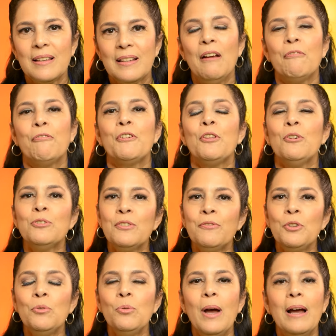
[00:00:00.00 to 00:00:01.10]
And for those of
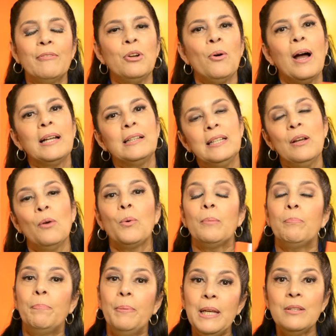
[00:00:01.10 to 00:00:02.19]
you who have no idea
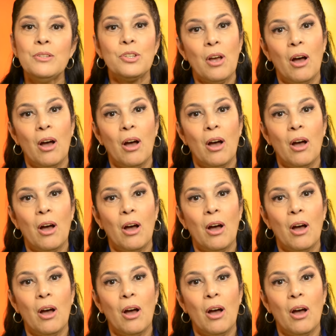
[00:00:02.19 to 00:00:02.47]
what beats